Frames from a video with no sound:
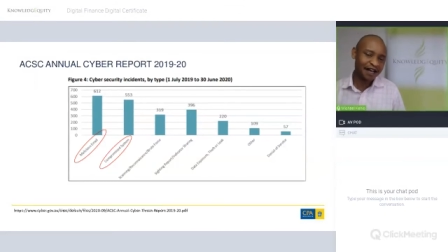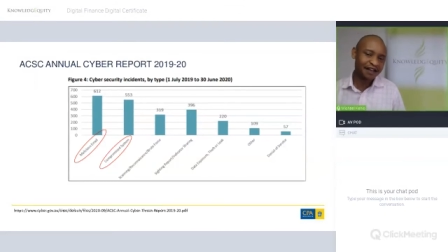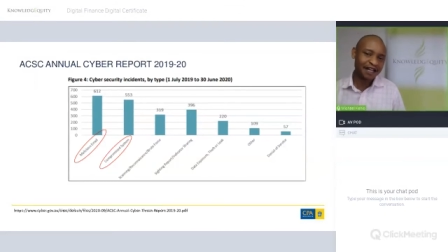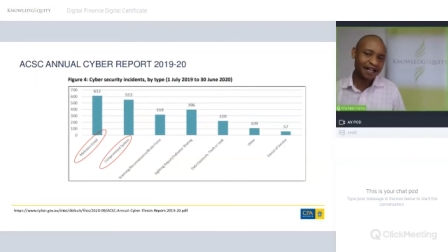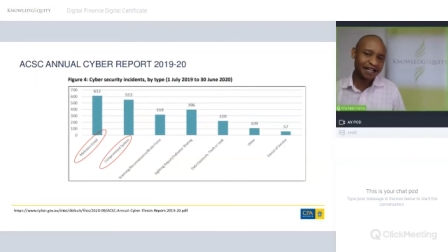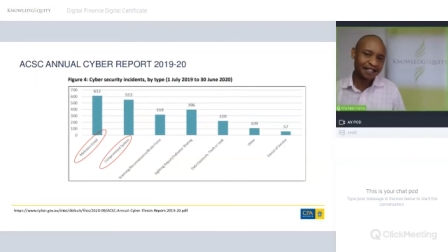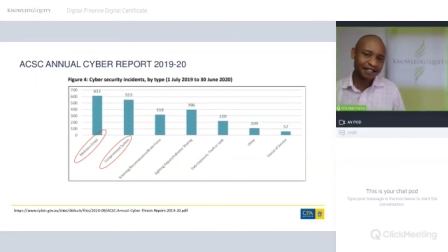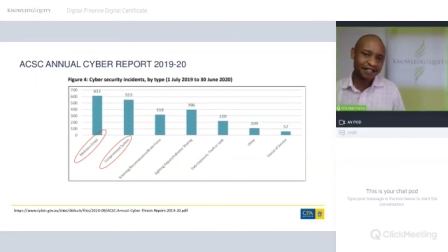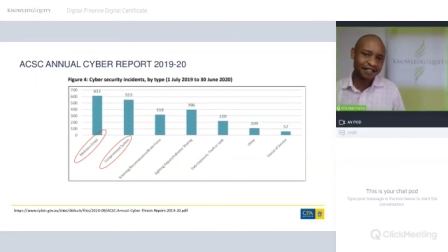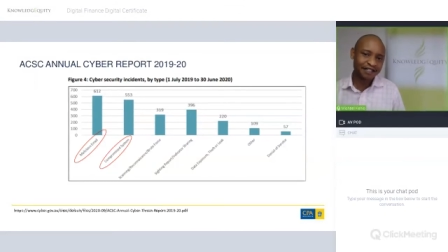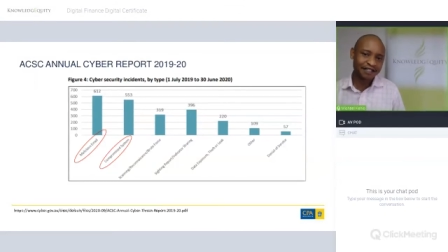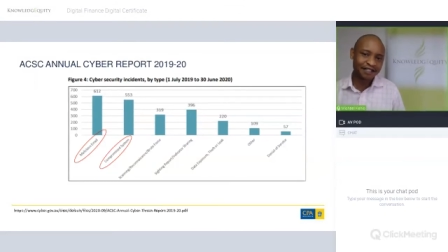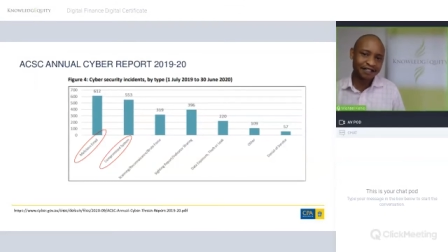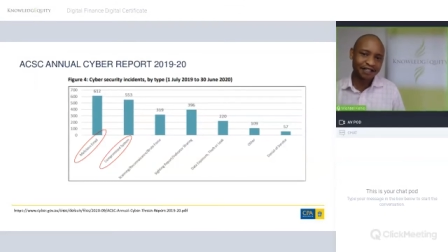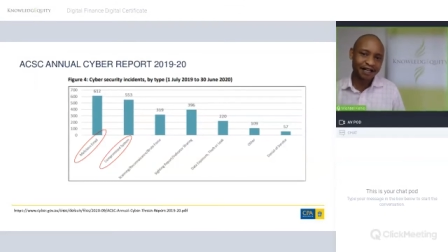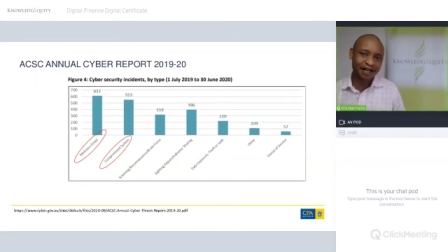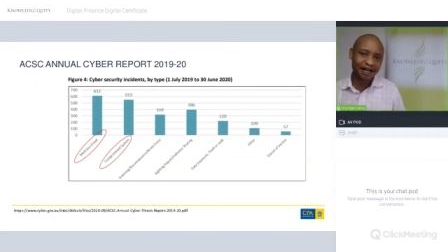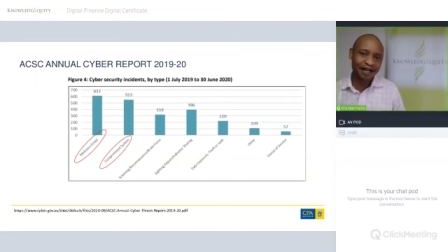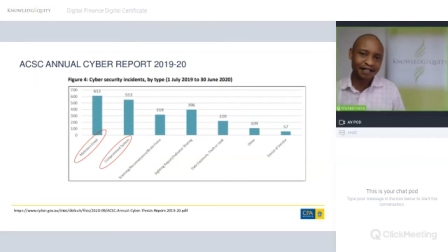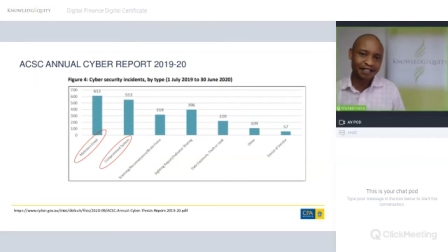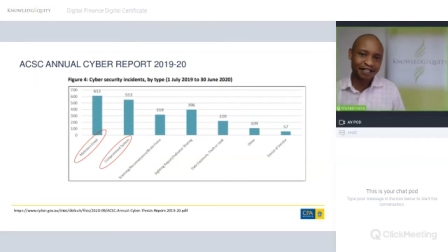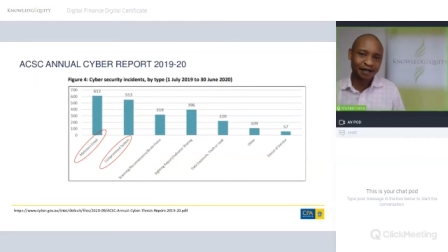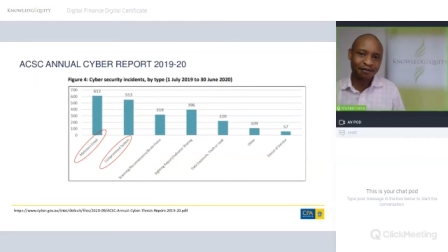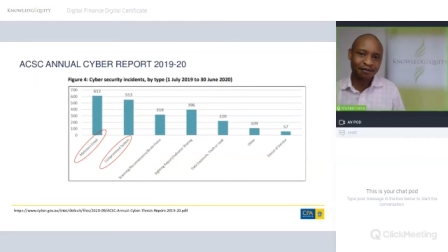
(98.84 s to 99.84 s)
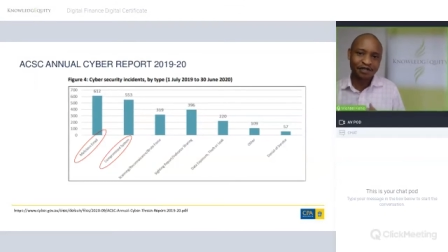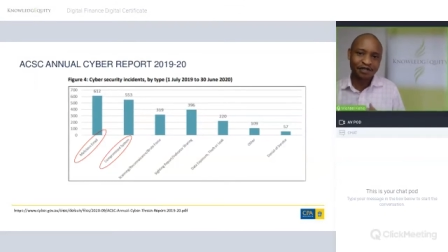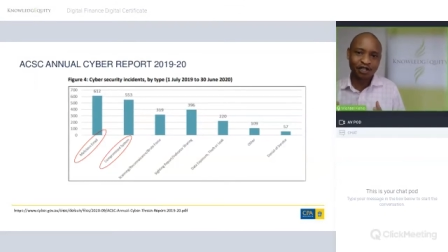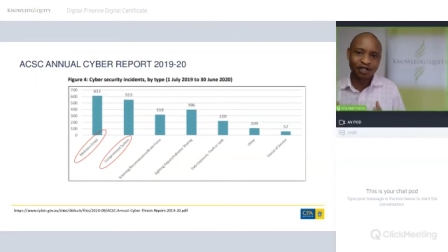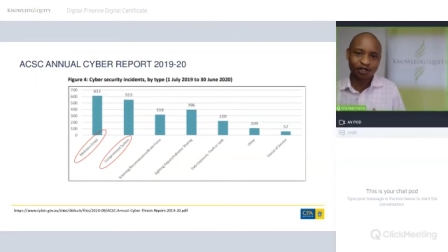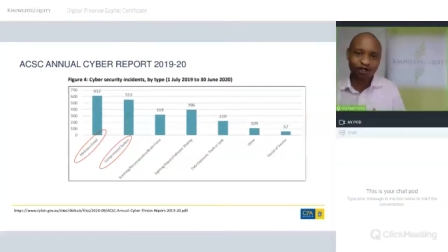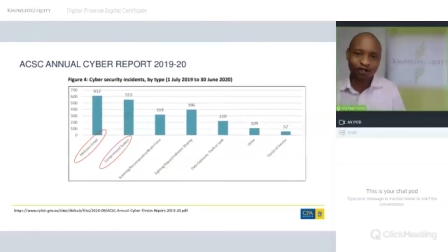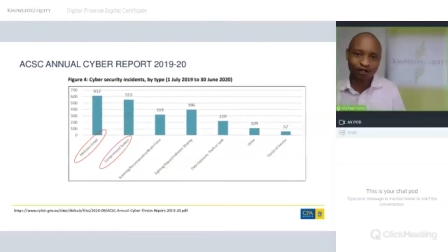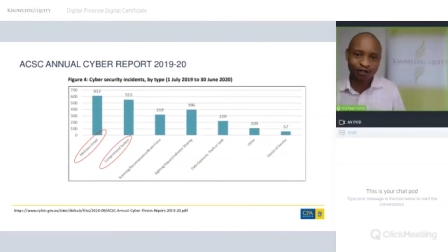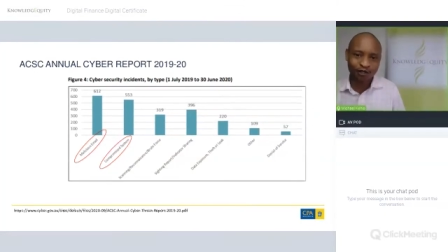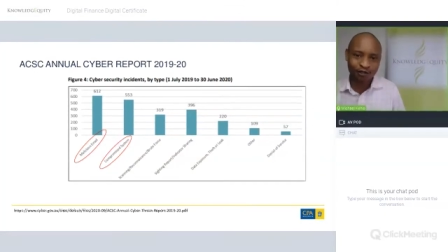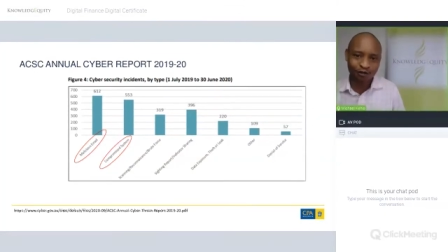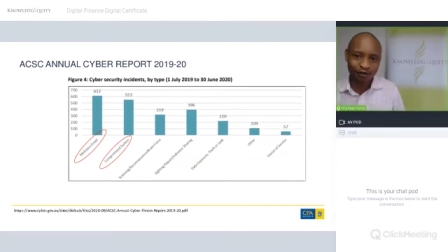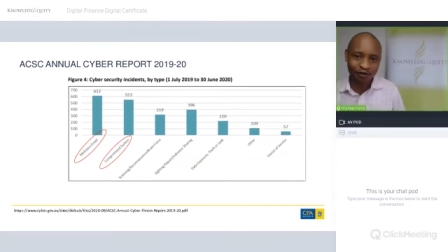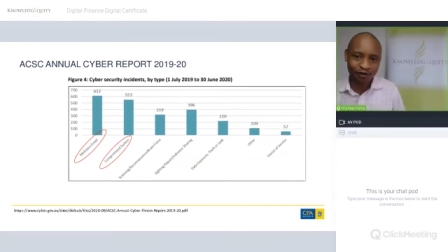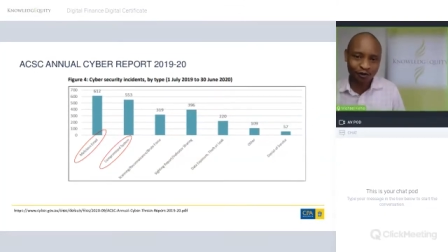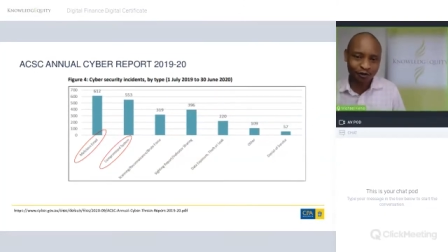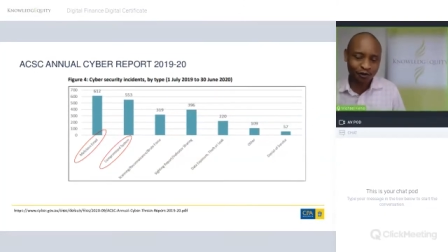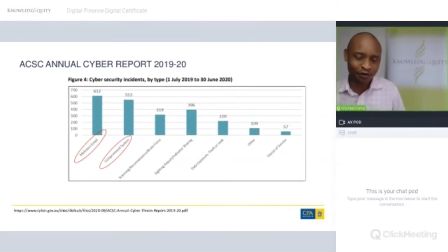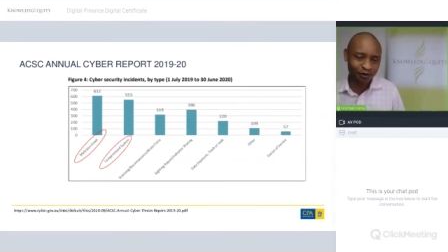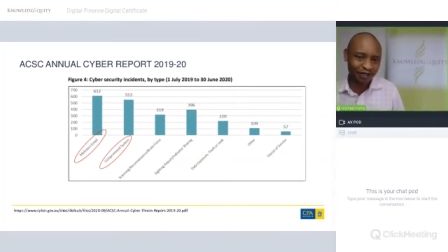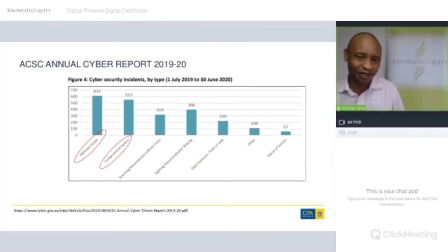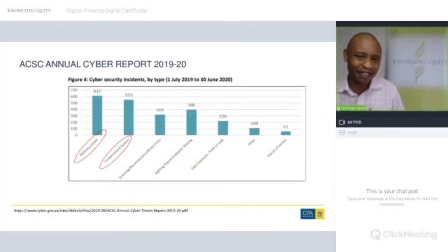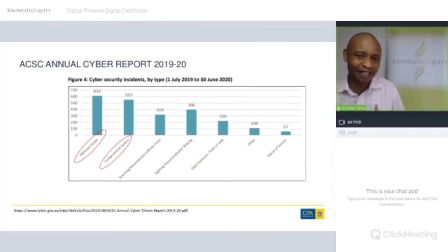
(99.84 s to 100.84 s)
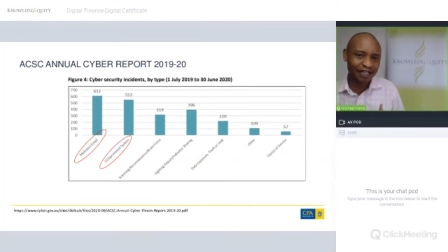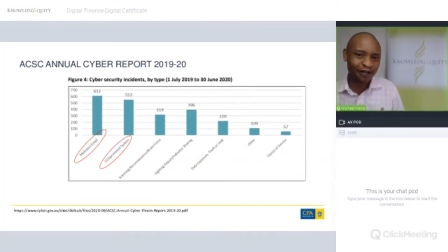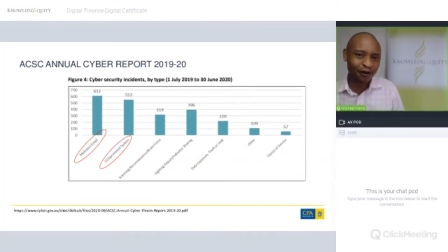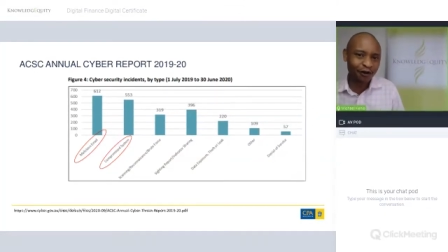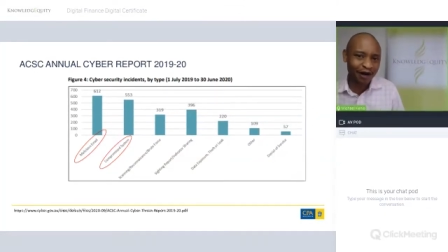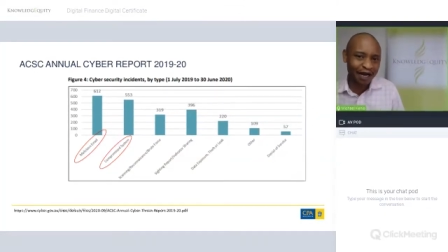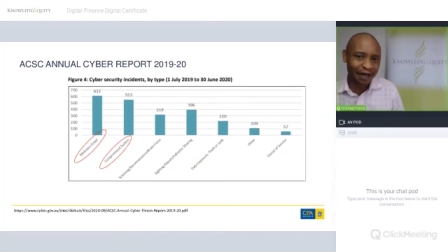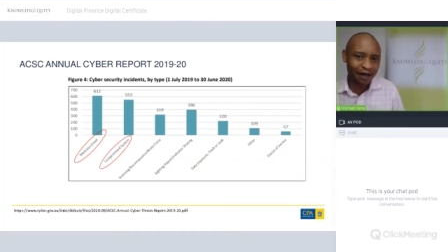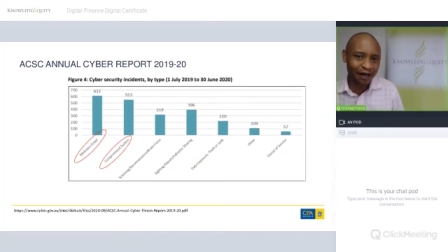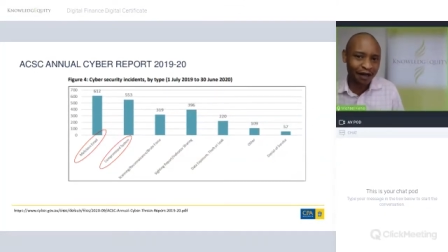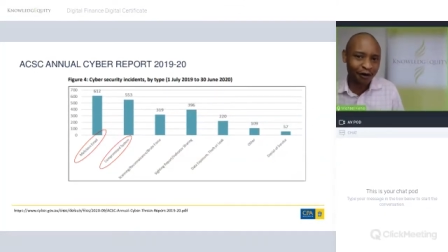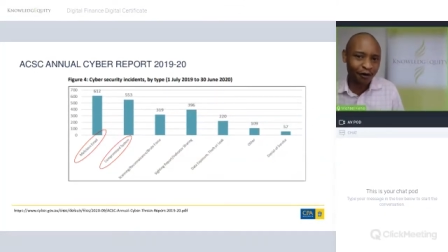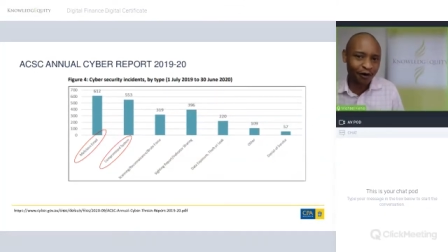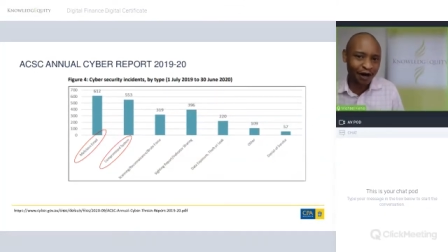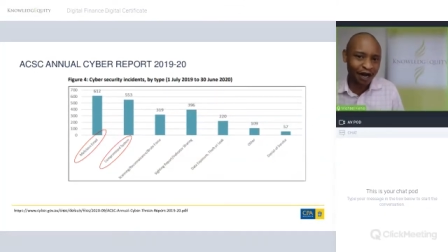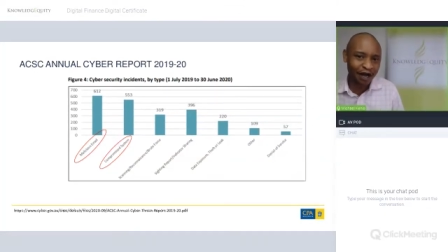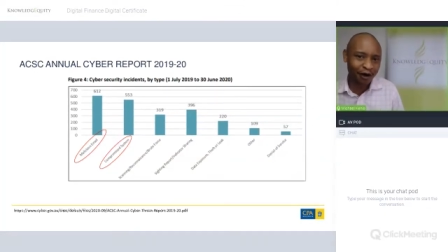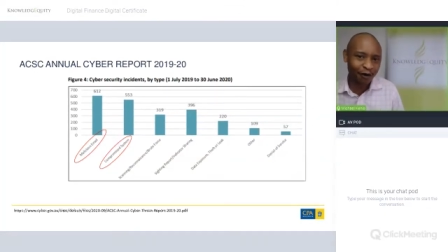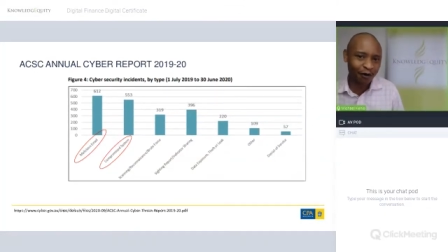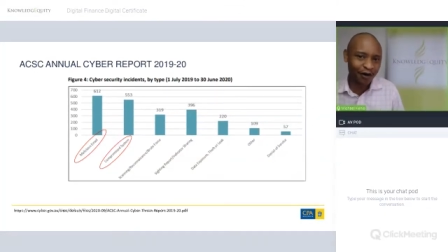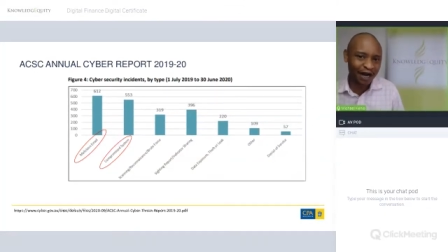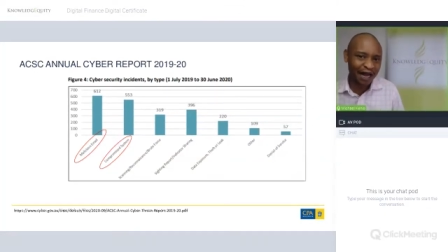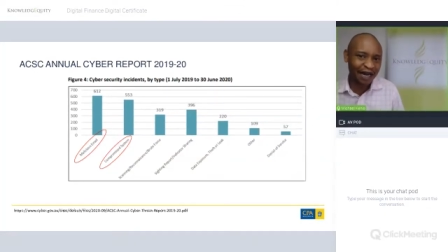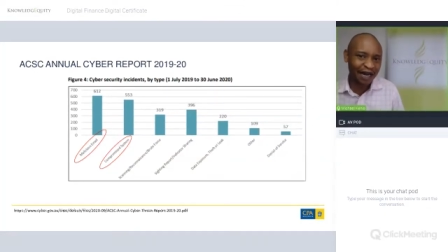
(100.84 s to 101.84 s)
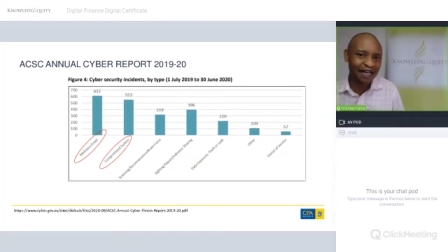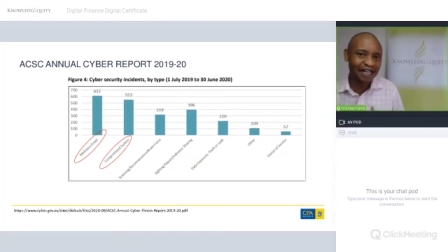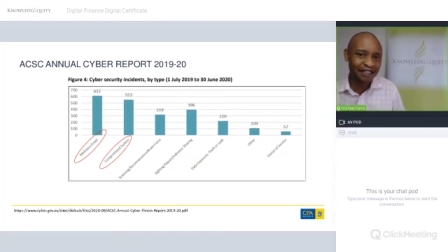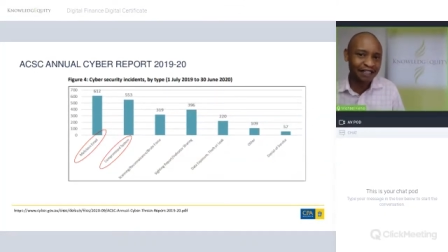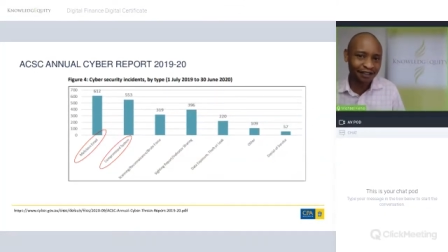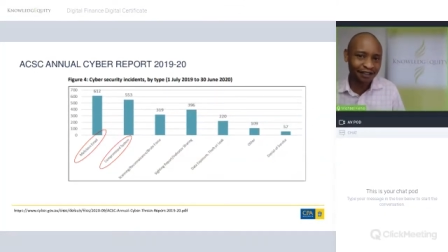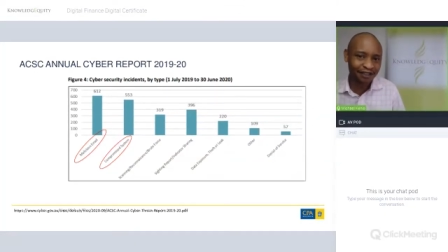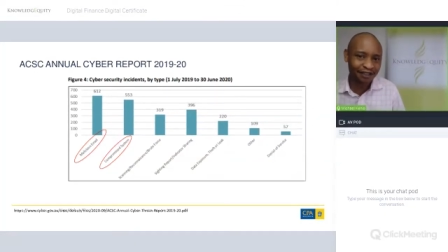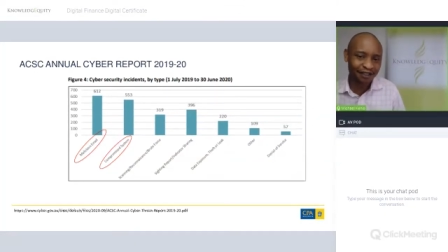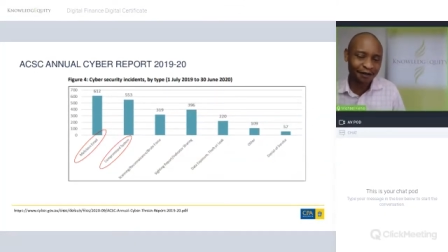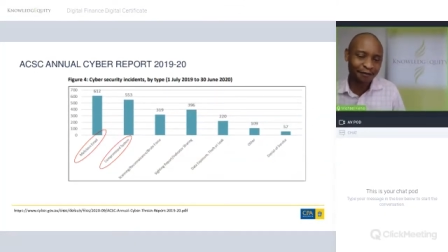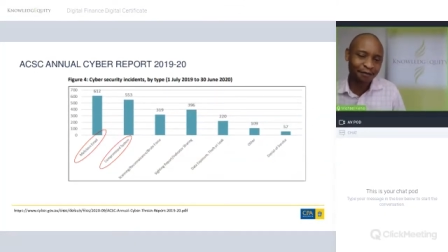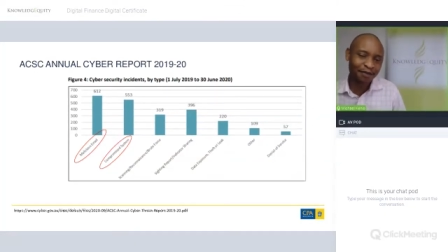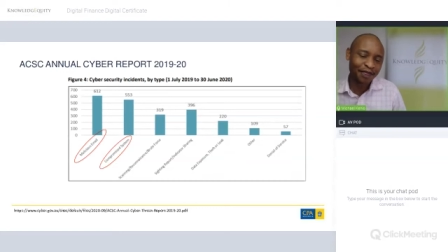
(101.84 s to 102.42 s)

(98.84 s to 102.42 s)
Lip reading: there's this temptation to click on a link